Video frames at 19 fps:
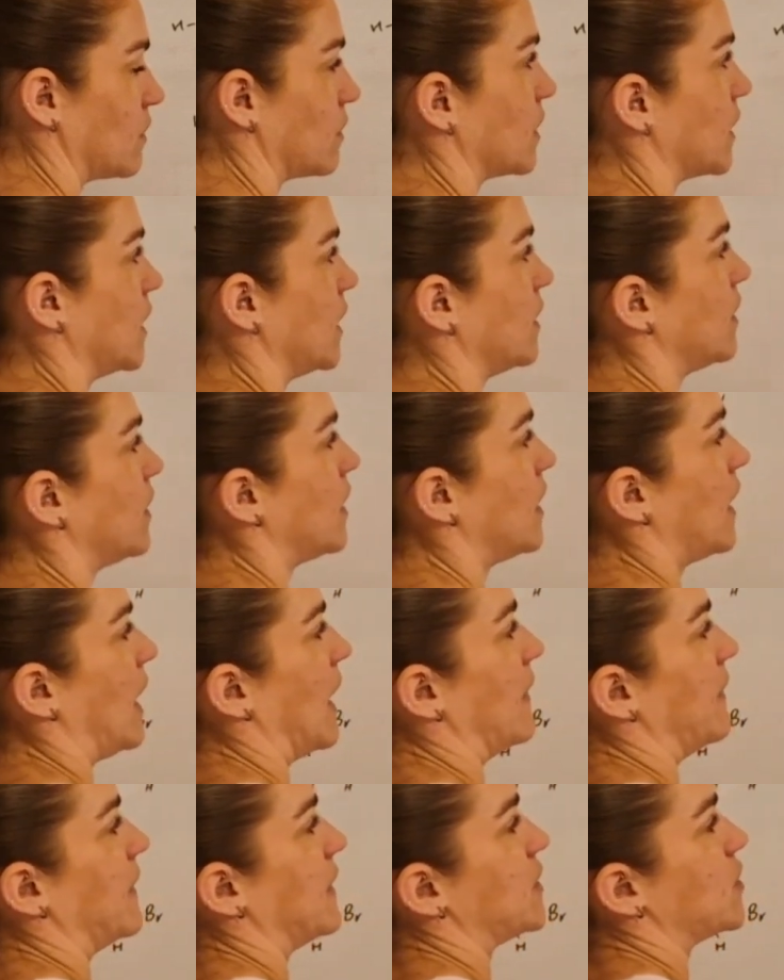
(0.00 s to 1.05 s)
Okay,
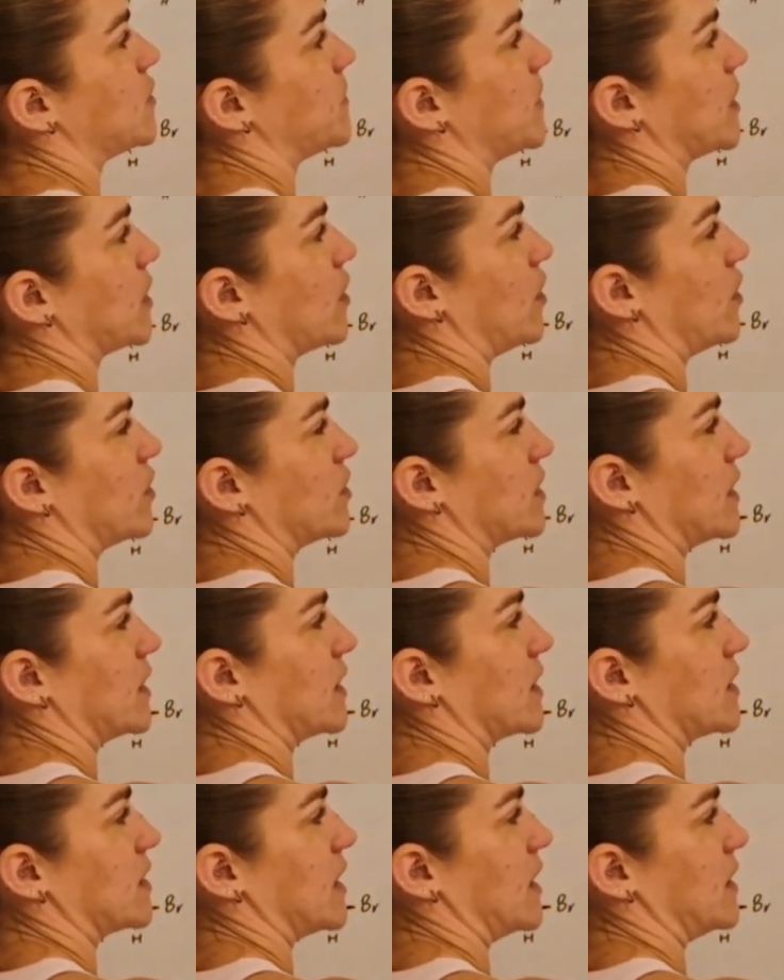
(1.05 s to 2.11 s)
and this is because, like
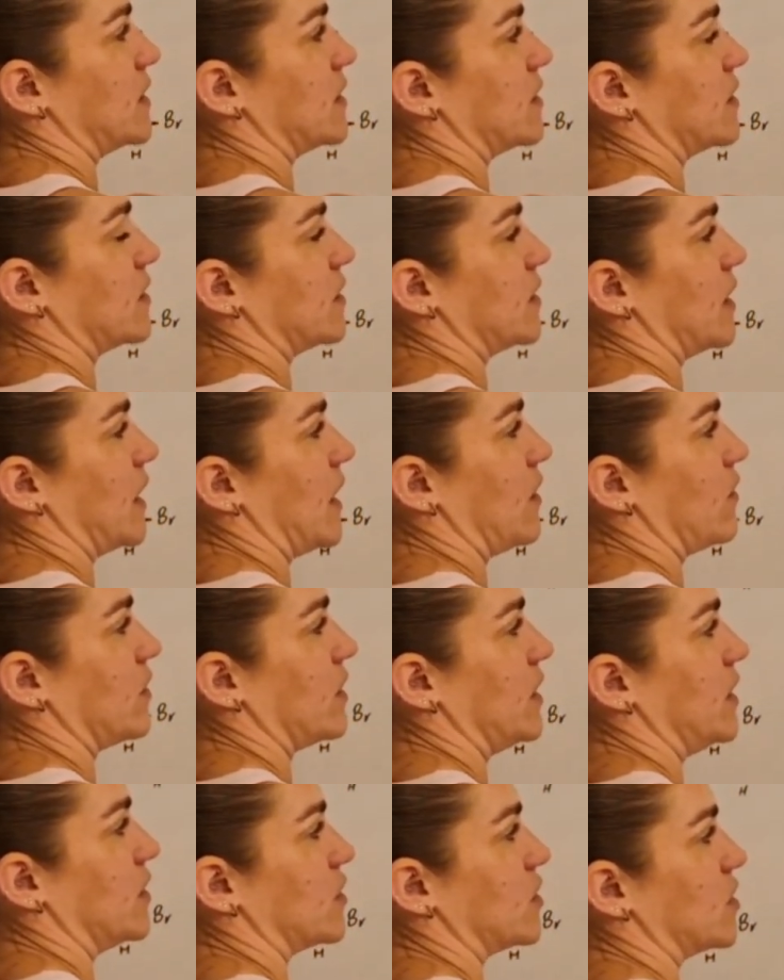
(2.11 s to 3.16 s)
I said, the
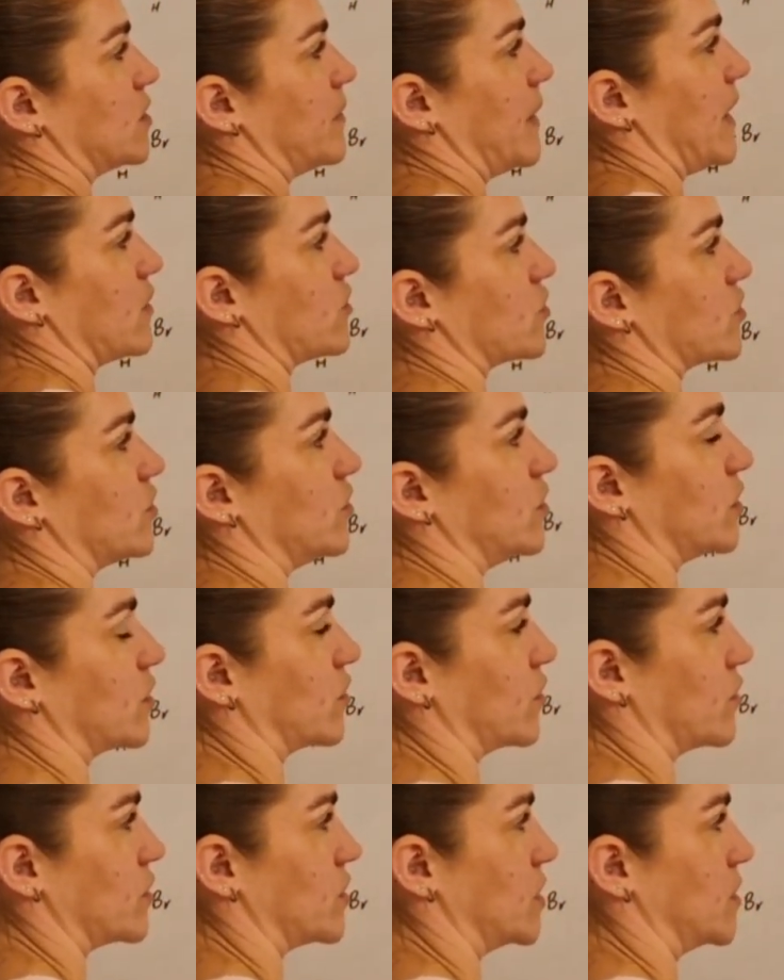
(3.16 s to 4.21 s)
alkene is symmetrical
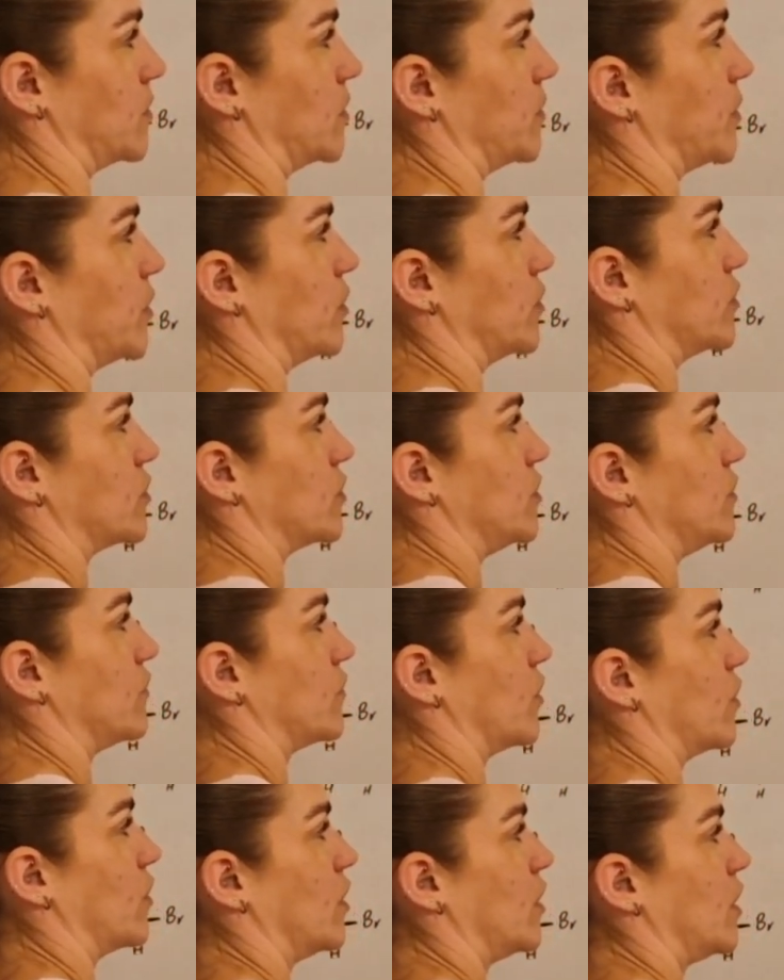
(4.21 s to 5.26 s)
across the double bond. So you've
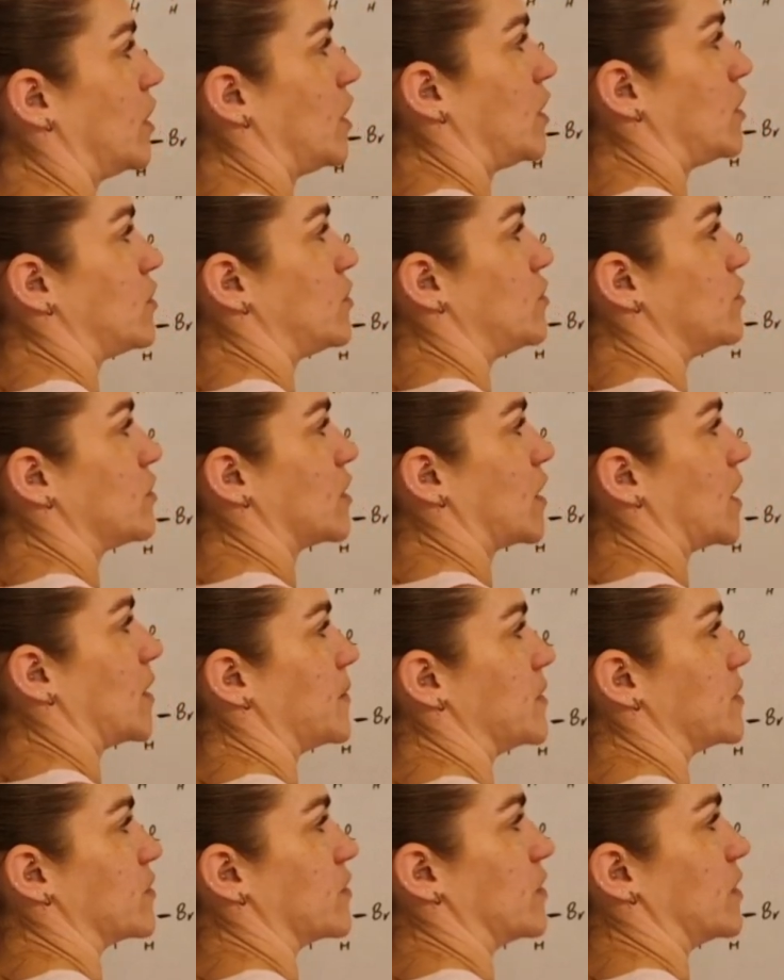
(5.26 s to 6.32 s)
got 2
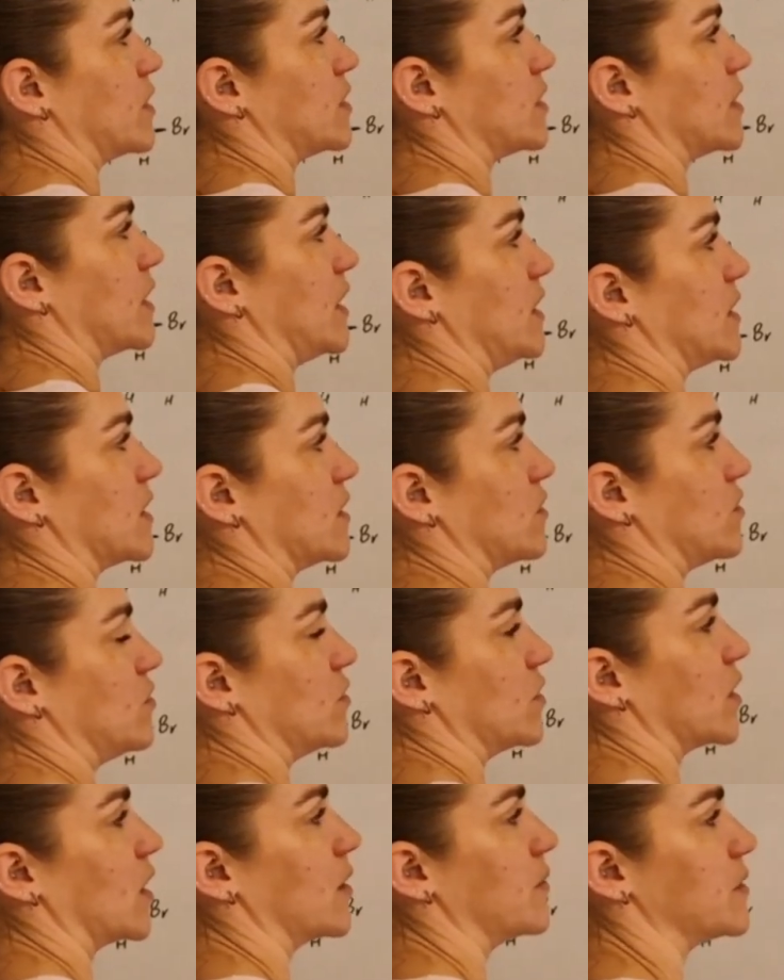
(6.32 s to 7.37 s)
carbons on this side and 2
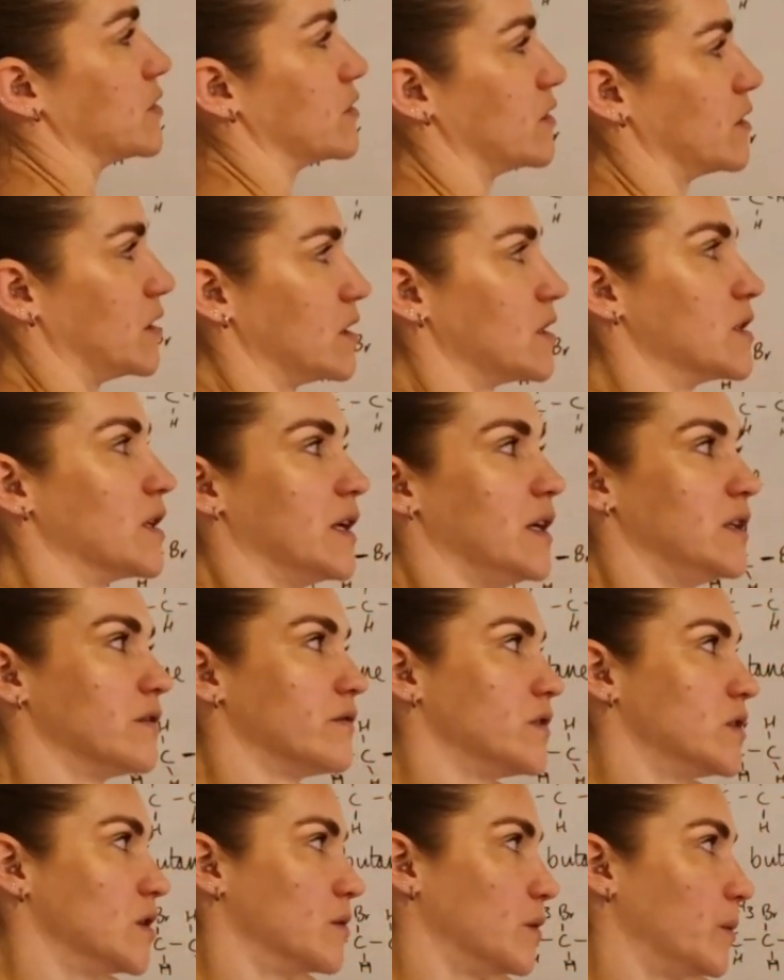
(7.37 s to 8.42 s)
carbons on this side of
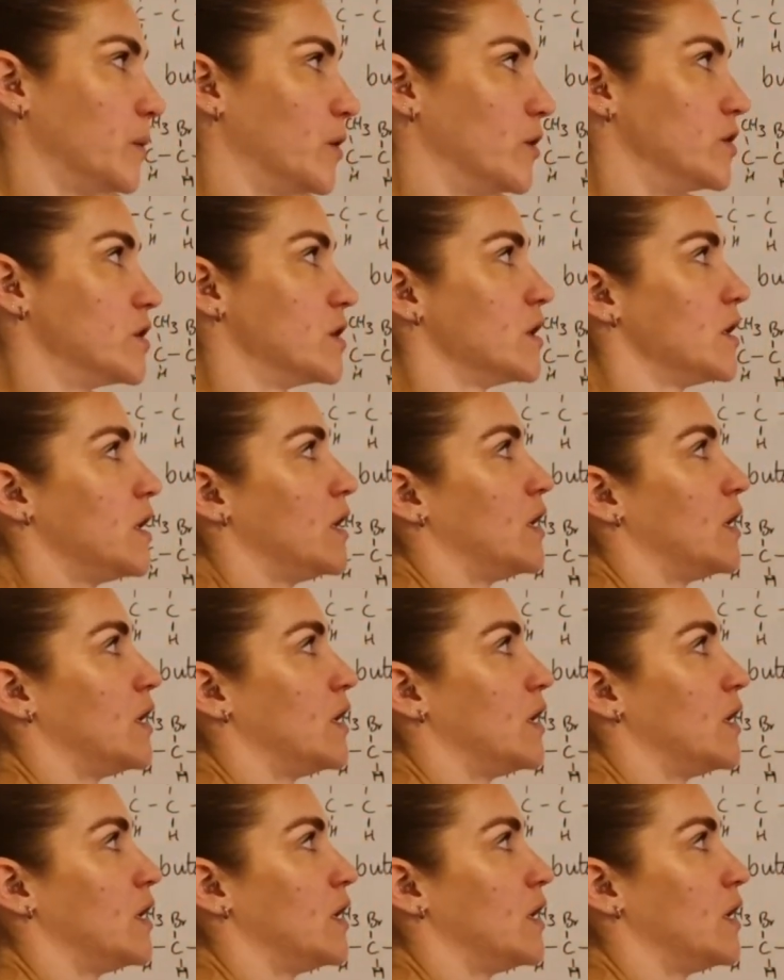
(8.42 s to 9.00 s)
the double bond.